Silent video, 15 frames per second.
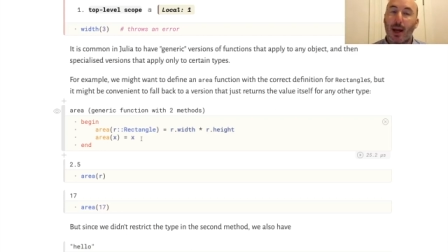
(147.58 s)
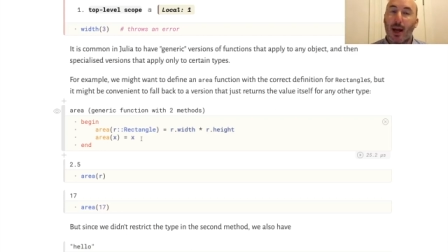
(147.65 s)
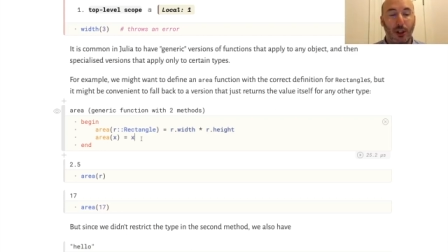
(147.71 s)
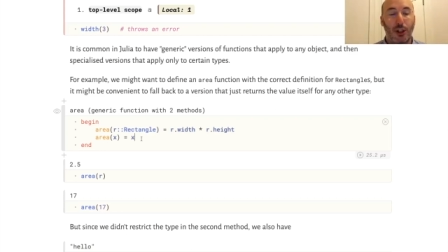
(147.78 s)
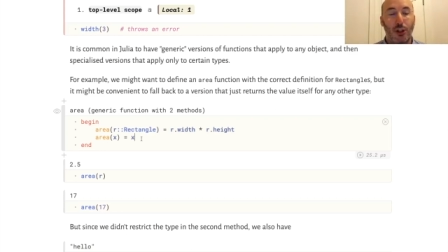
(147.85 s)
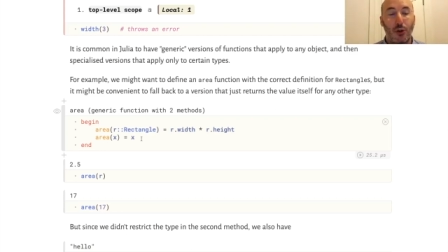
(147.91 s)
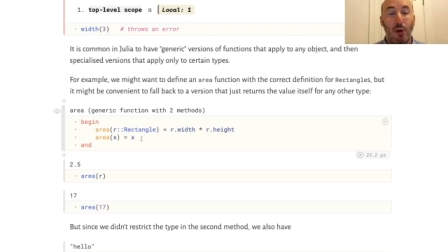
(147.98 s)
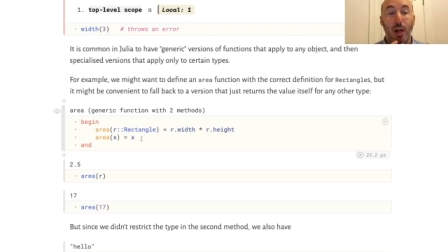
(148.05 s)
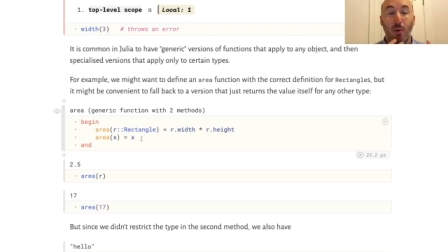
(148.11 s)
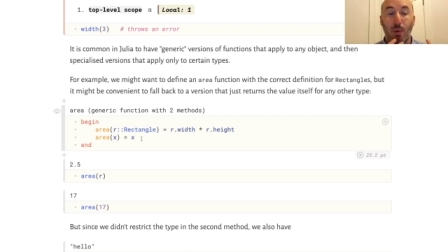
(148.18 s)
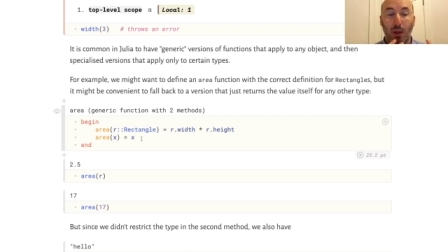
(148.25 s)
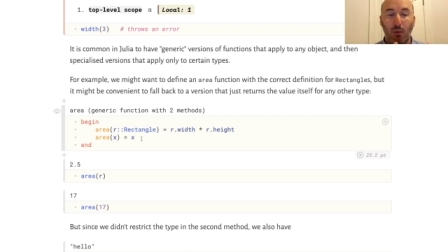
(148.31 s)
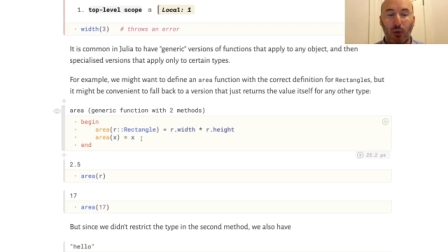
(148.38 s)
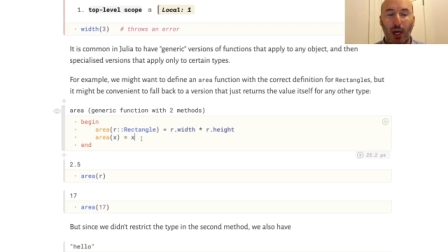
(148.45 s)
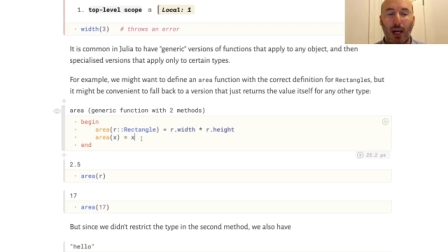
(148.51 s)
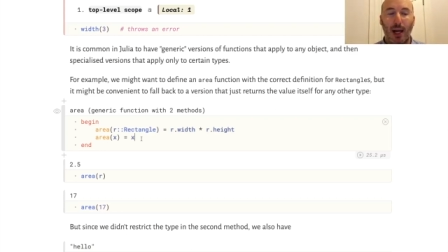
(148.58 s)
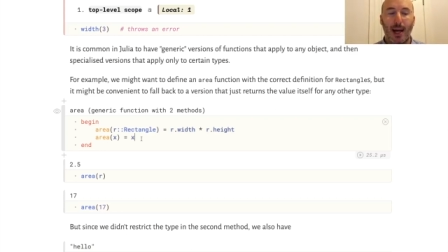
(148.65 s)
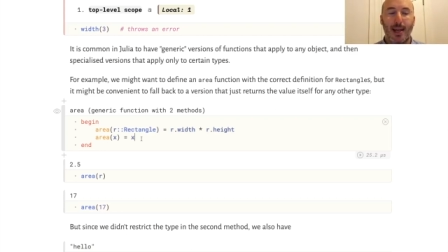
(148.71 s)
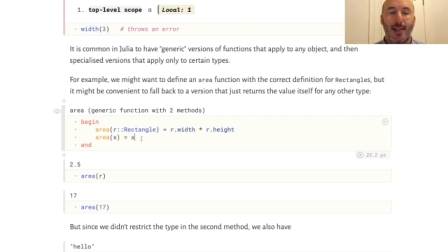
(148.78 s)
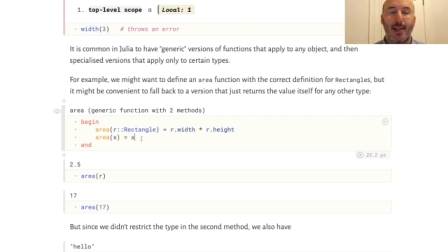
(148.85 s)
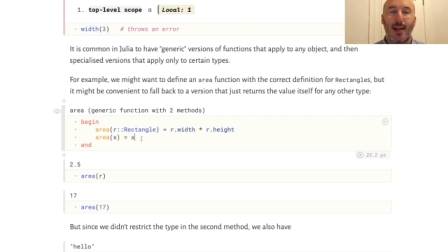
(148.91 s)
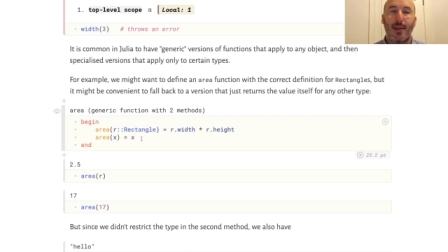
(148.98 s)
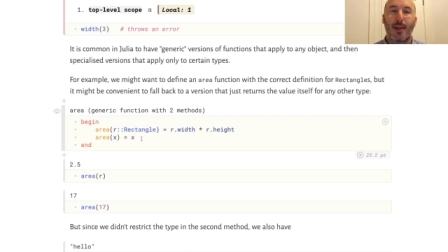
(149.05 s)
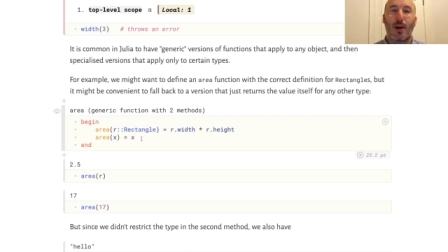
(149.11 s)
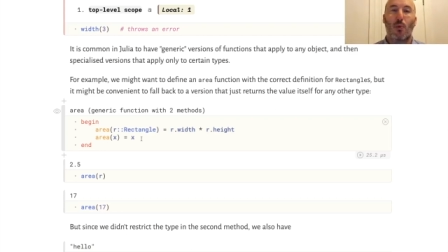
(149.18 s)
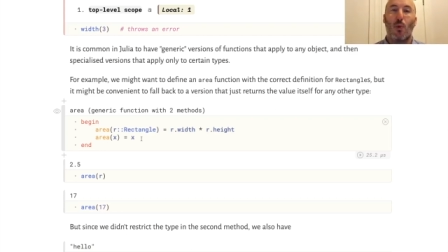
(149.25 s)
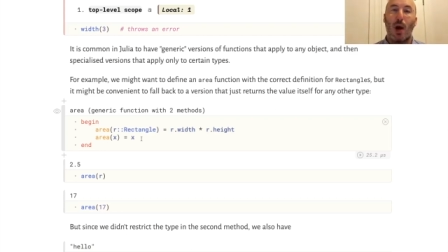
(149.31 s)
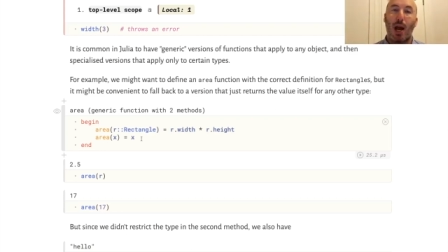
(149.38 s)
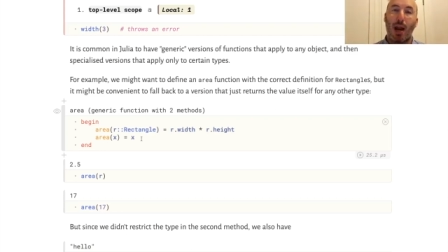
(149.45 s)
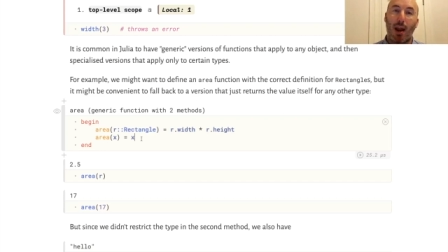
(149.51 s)
Julia will realize that
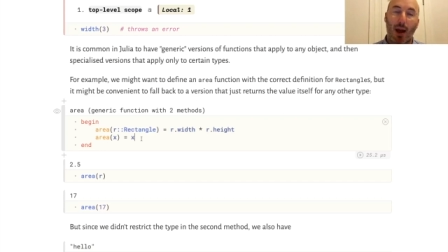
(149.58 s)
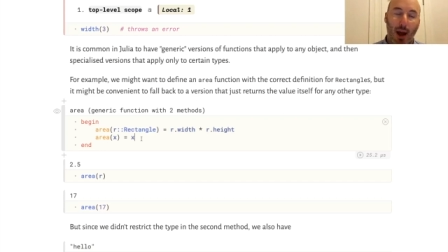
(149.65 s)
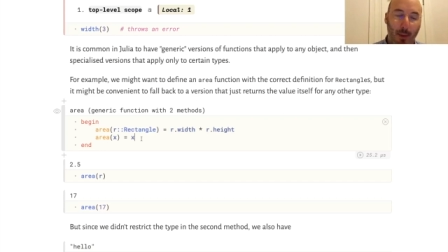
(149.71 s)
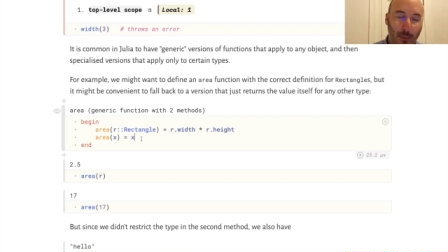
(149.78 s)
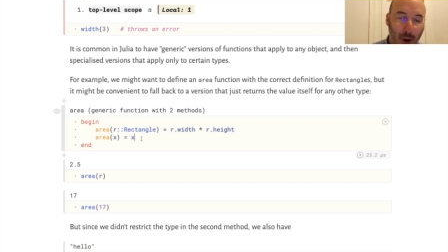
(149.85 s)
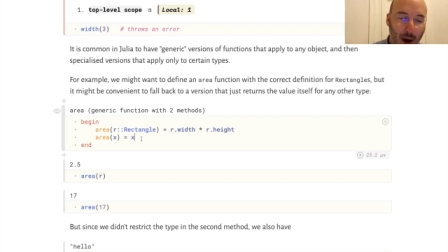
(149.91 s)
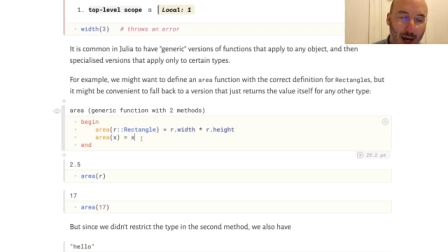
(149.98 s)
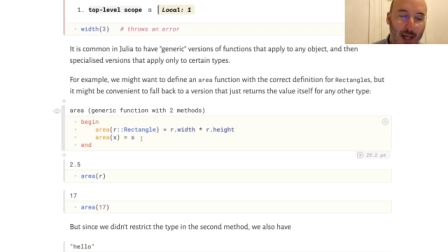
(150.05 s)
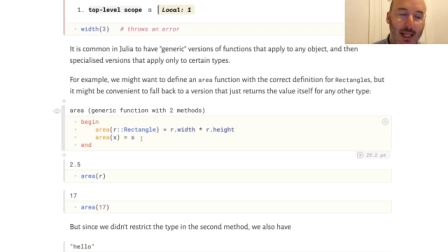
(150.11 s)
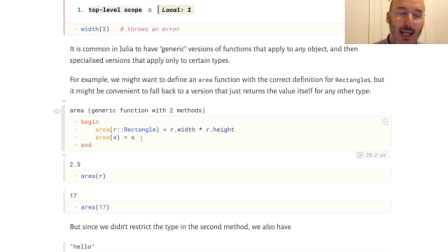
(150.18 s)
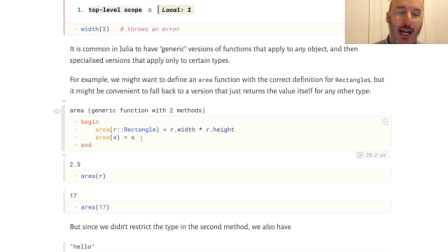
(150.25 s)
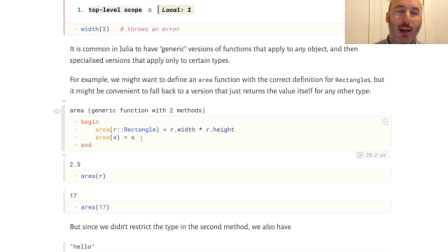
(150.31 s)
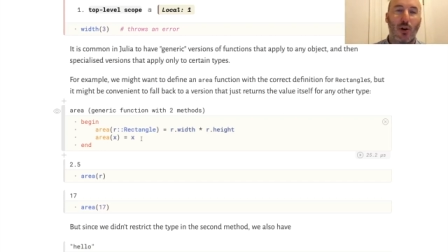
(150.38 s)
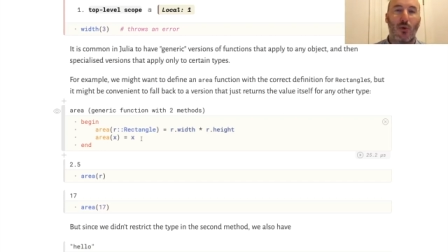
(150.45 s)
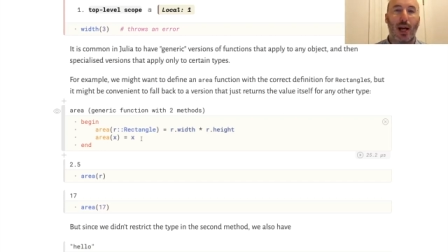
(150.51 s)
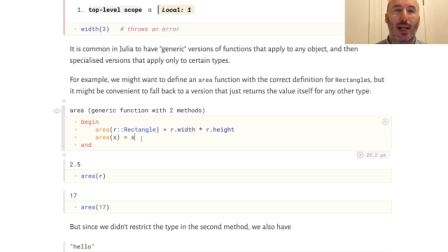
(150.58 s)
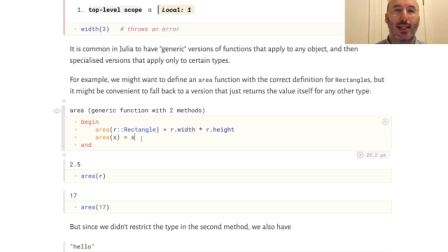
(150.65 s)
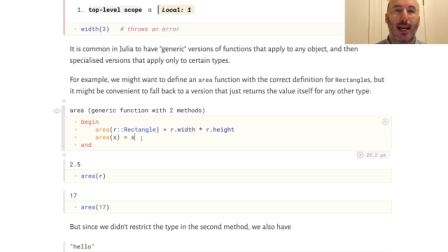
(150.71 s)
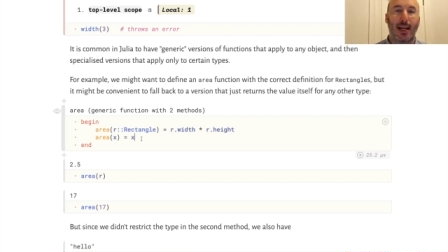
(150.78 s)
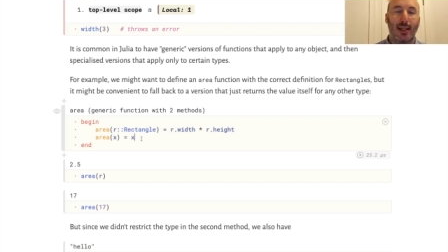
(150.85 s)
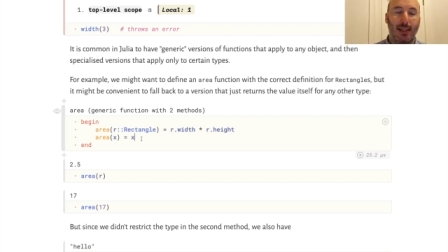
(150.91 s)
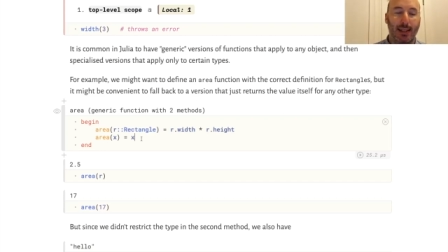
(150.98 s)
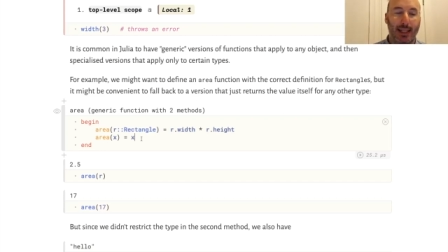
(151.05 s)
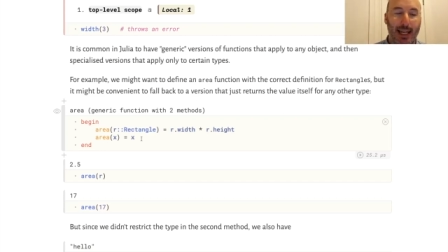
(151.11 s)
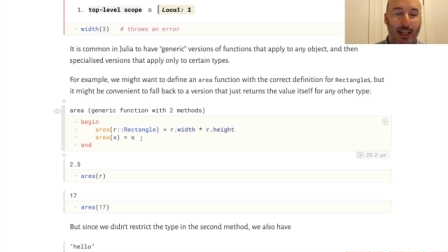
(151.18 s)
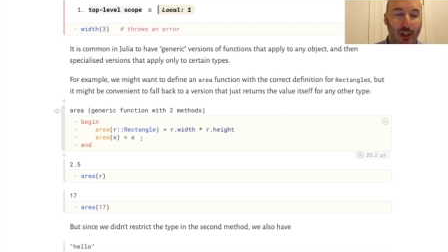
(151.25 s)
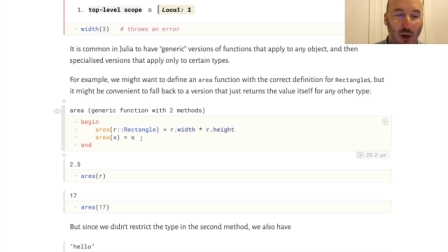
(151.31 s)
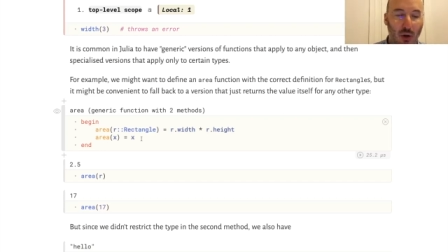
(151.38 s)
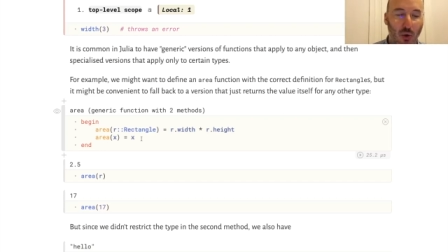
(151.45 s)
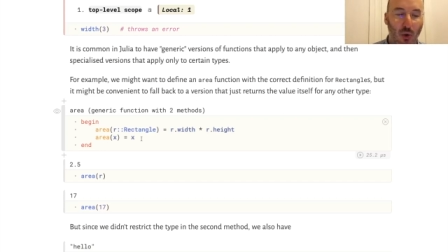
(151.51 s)
when I pass in a rectangle, it
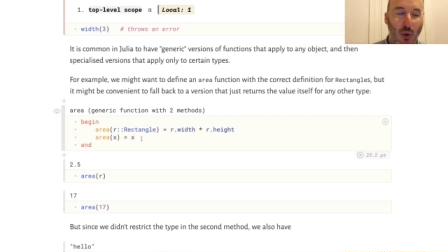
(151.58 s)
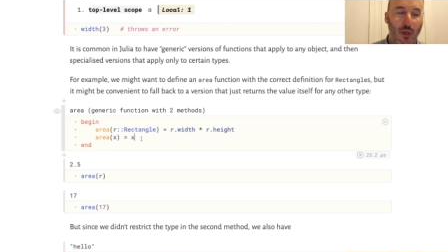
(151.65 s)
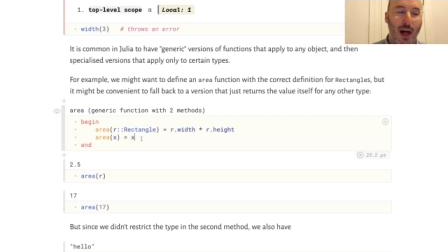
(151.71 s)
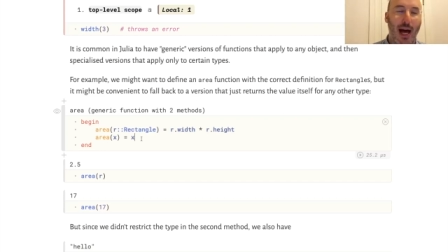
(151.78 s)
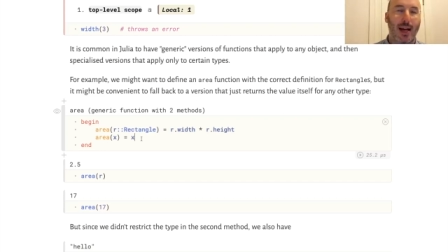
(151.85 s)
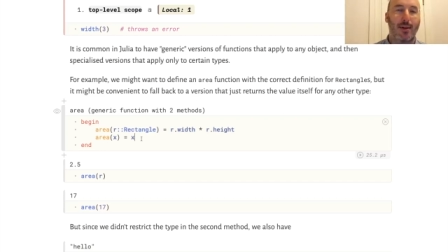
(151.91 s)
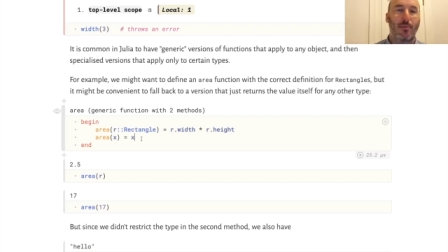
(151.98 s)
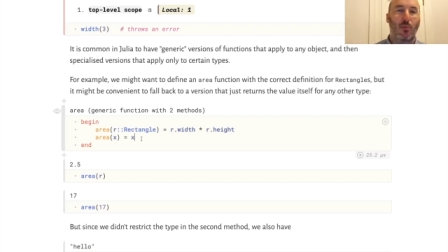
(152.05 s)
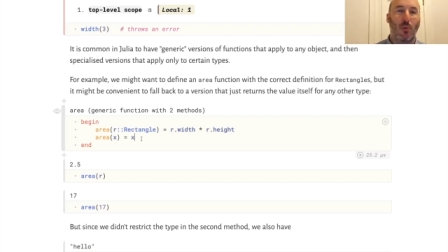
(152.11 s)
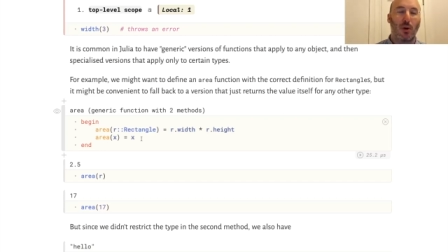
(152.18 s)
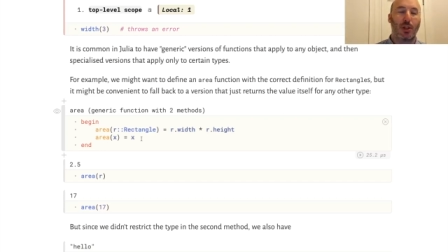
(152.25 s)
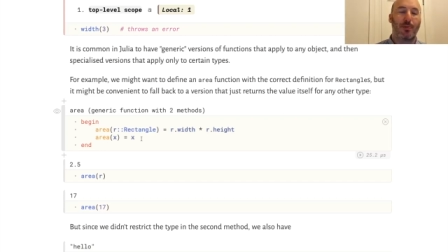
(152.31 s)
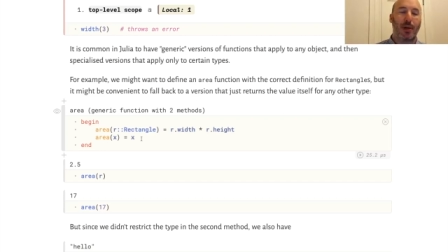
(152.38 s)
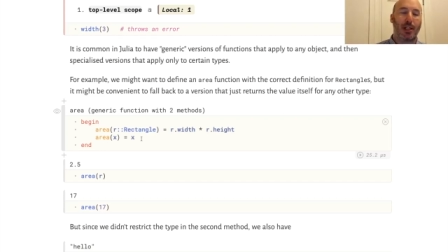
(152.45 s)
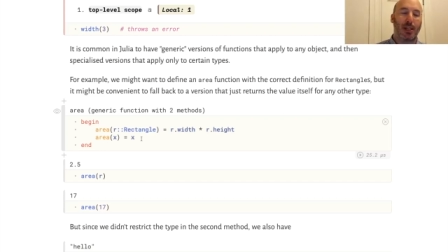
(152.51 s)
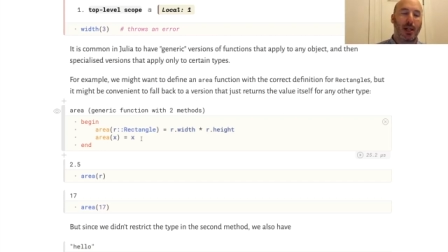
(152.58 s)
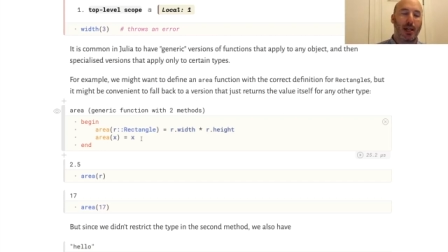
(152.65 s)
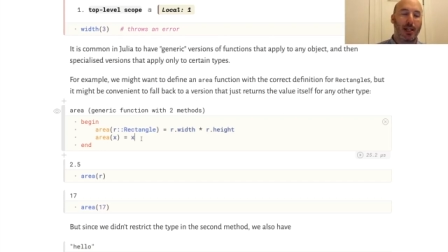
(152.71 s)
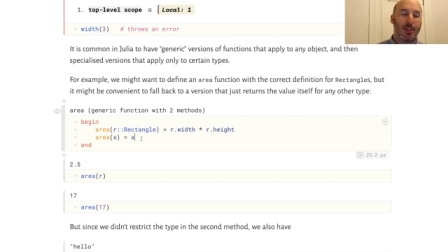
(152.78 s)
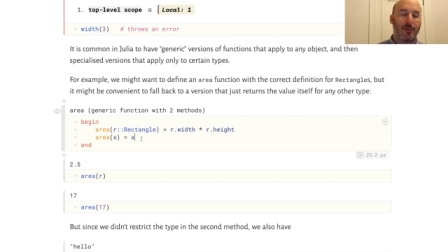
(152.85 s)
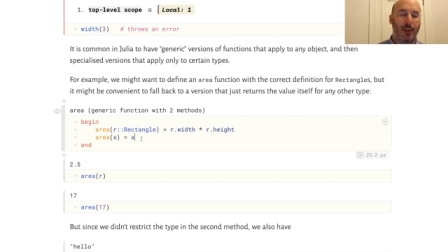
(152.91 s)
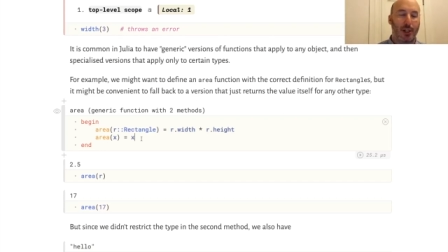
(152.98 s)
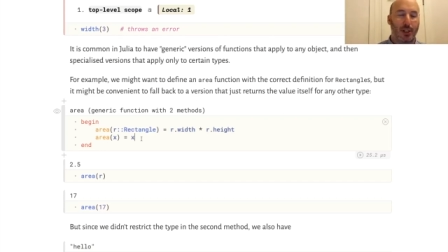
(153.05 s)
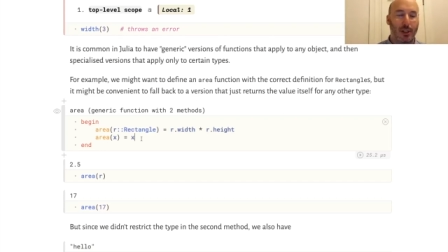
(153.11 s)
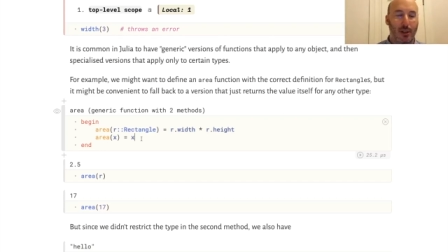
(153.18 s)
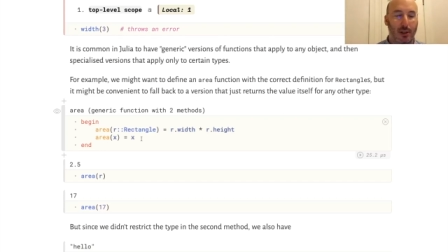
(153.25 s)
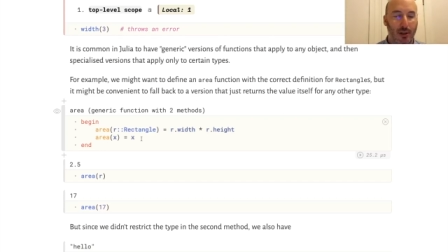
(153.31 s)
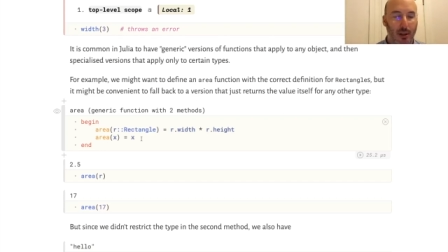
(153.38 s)
should call that more specialized version.